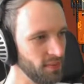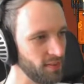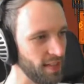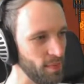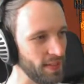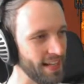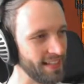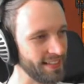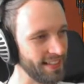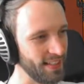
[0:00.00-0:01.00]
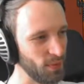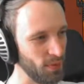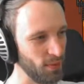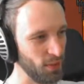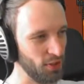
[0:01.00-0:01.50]
If game analysis
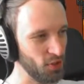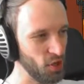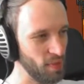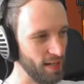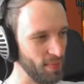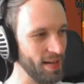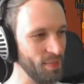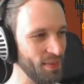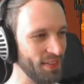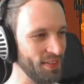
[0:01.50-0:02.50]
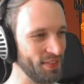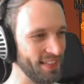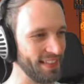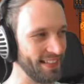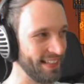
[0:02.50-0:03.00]
was a real job, I'd be employed for
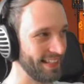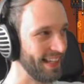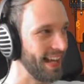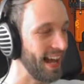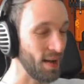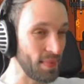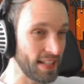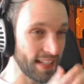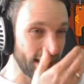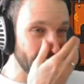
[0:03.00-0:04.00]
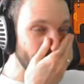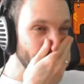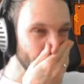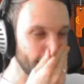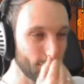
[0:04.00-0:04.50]
years. I mean,
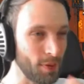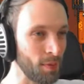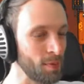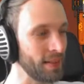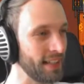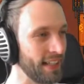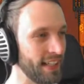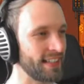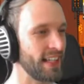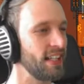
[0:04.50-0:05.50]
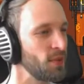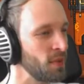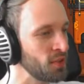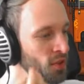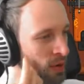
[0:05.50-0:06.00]
it's probably a
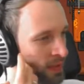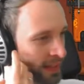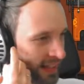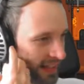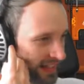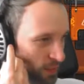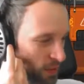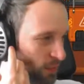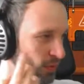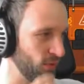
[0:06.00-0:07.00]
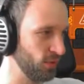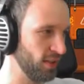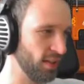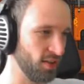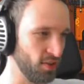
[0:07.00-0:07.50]
real job in the sense that people do
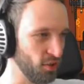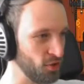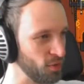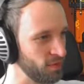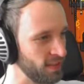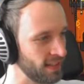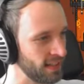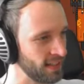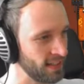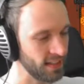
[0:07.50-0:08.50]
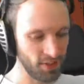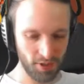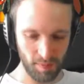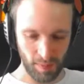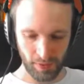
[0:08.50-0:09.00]
it on YouTube, for instance. There's
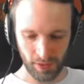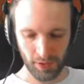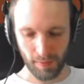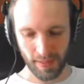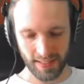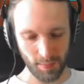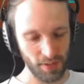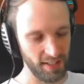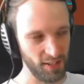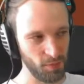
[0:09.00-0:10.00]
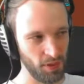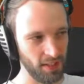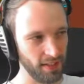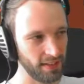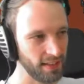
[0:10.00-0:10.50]
some people who do it, but it's a pretty niche
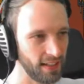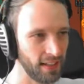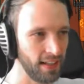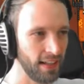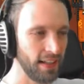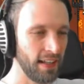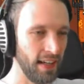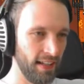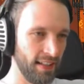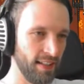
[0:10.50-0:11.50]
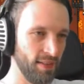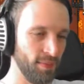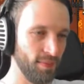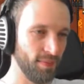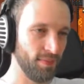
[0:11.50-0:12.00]
market.
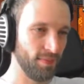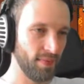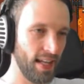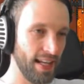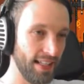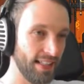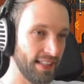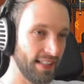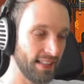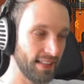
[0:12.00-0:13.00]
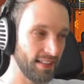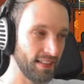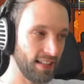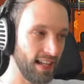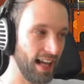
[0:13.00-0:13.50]
It is,
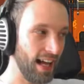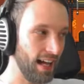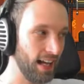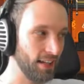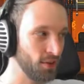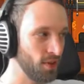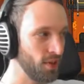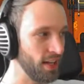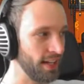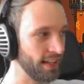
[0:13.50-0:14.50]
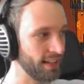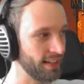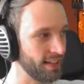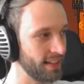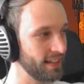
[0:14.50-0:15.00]
I don't think,